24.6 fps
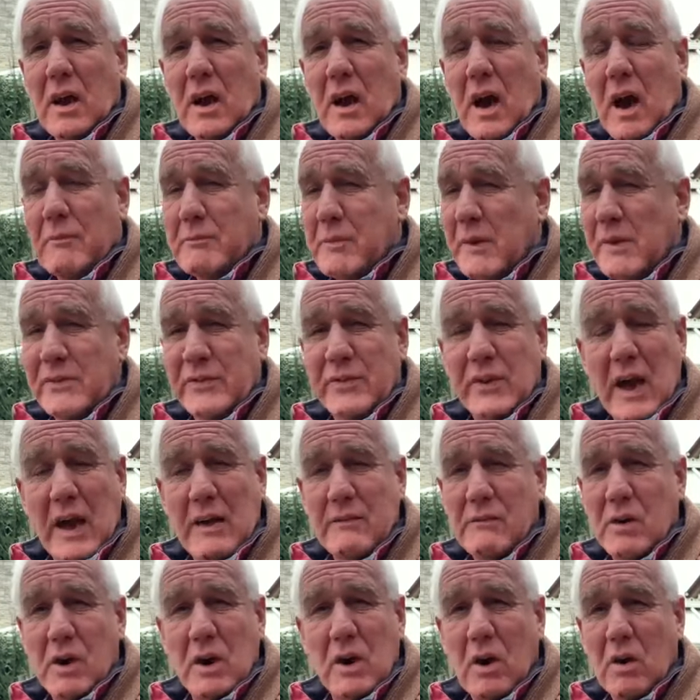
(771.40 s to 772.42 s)
I've been saying
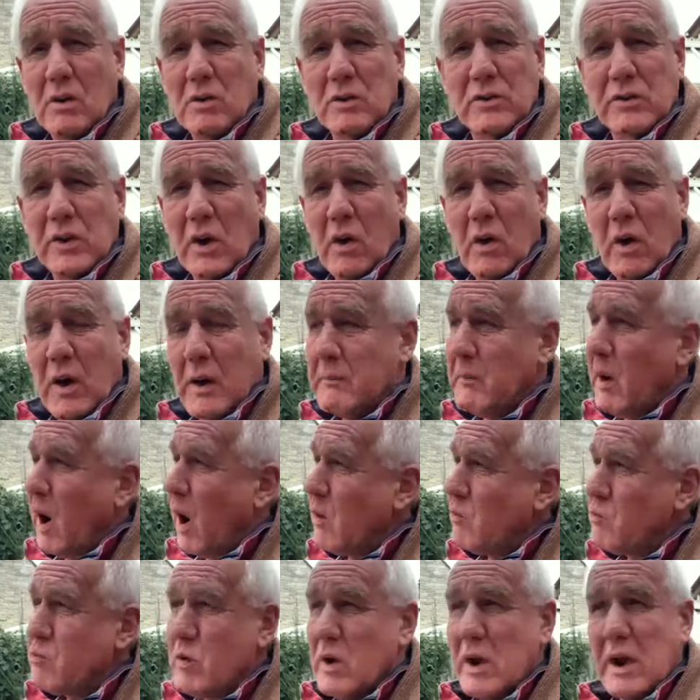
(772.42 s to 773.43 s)
for a long time, I
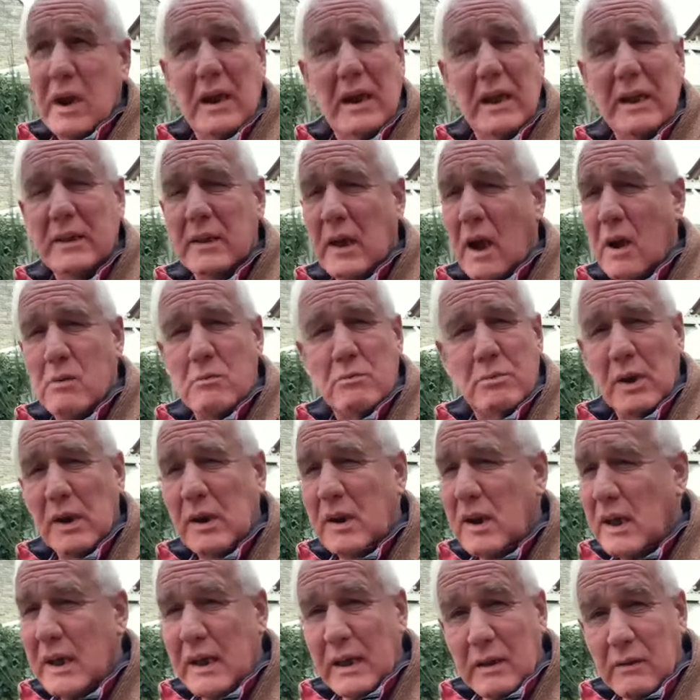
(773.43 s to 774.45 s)
really don't
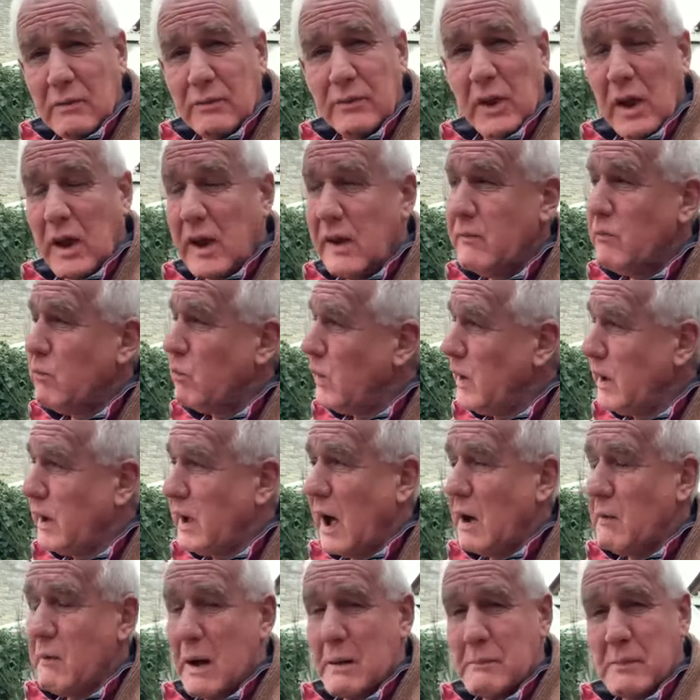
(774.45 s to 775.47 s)
believe that if we
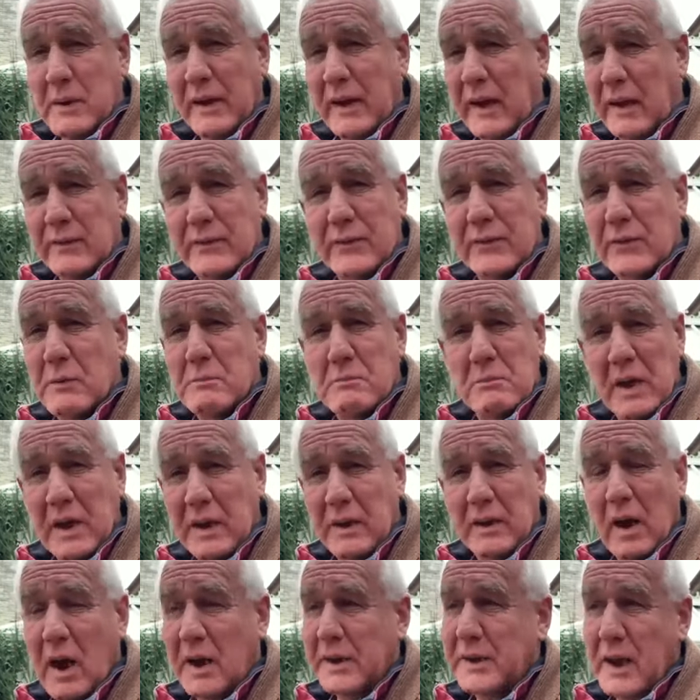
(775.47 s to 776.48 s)
go up against the
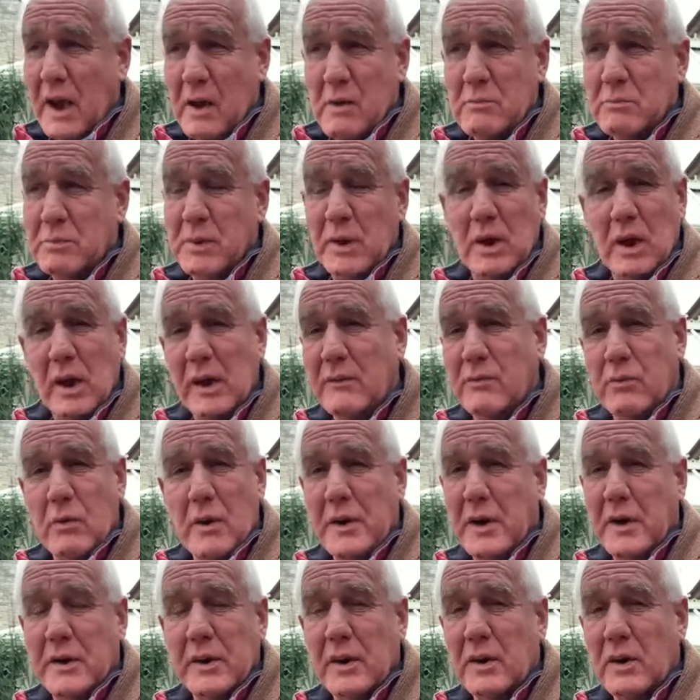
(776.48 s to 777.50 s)
Mint, I don't believe we're
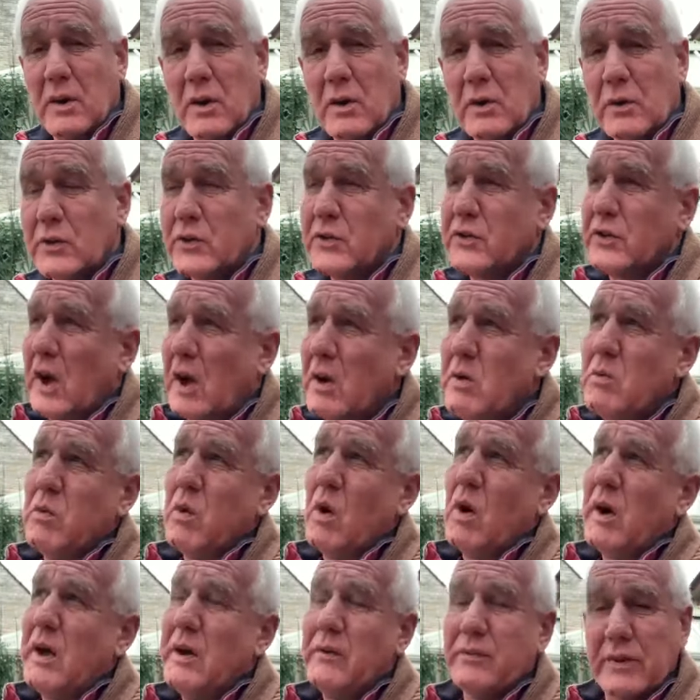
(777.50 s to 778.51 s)
going to lose. So
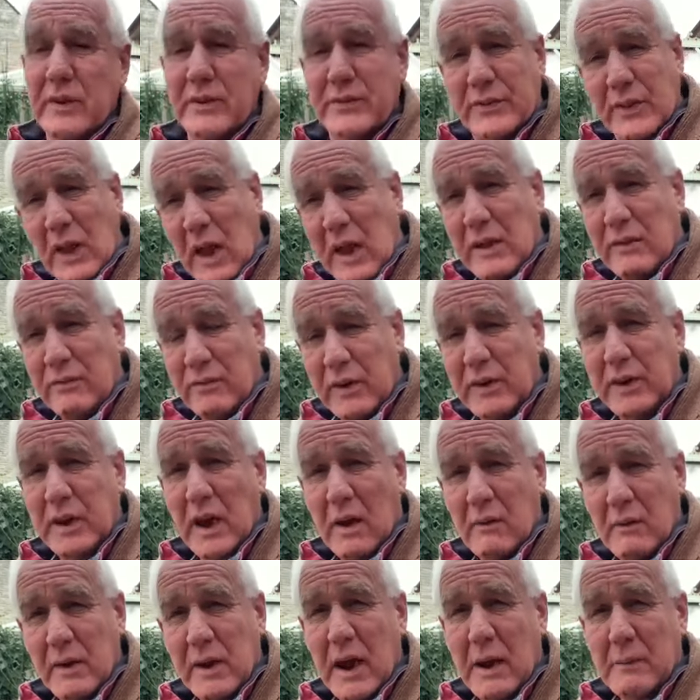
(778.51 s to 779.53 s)
what if it's David
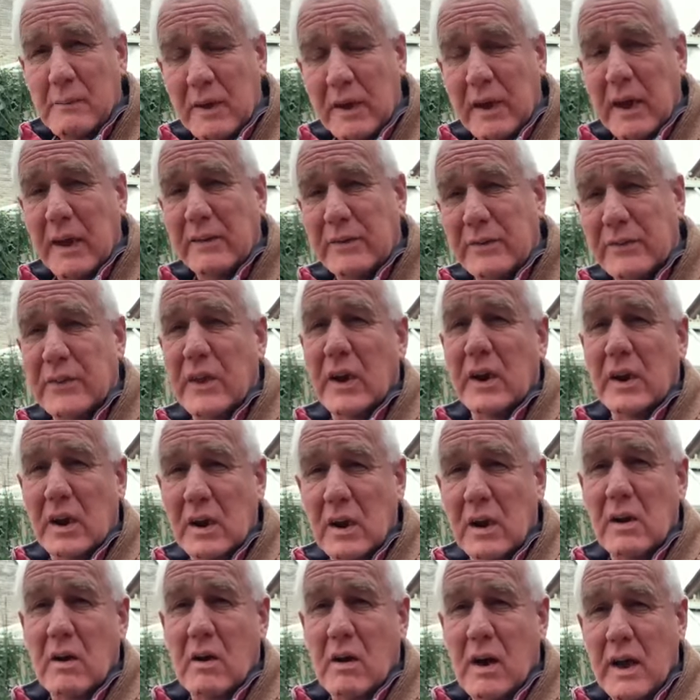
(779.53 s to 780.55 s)
going up against the
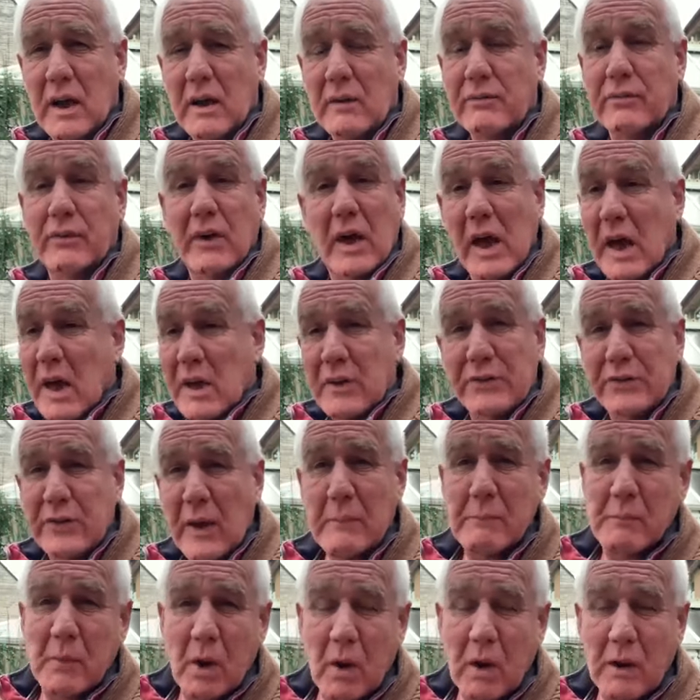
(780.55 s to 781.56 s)
Goliath?
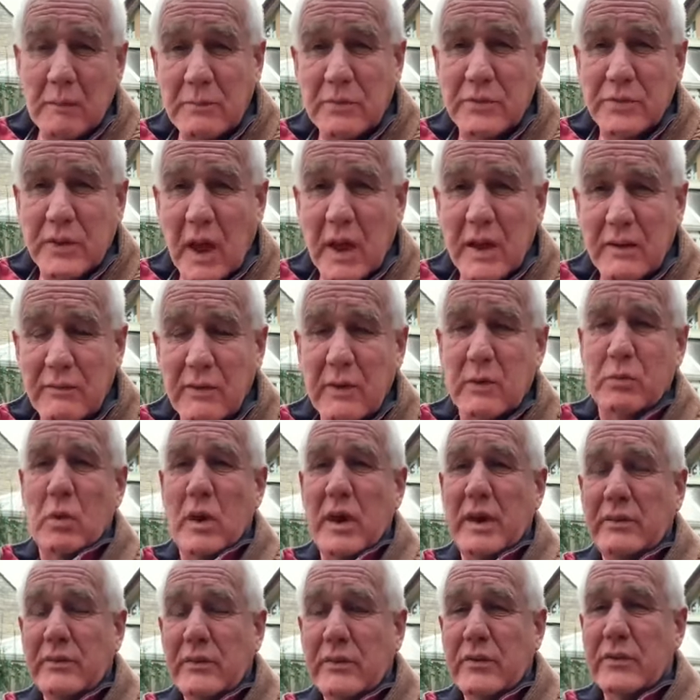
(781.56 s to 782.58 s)
Sometimes David
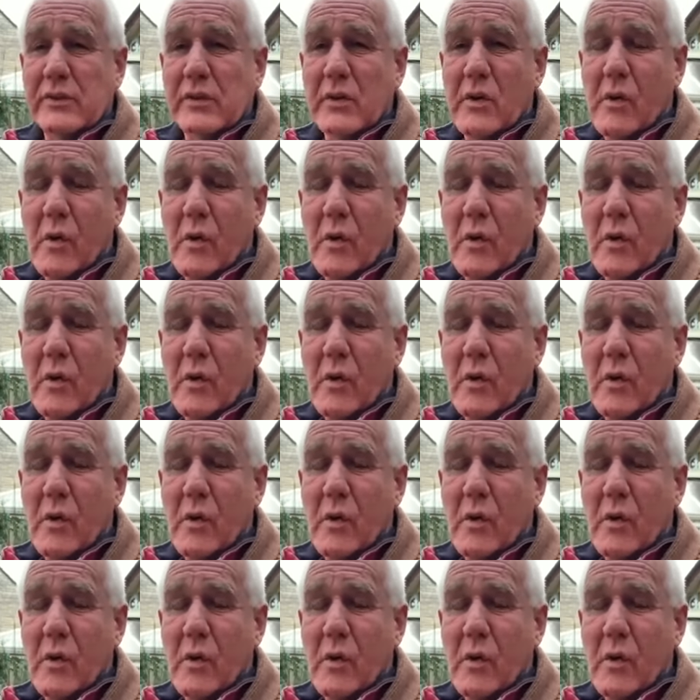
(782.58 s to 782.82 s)
wins.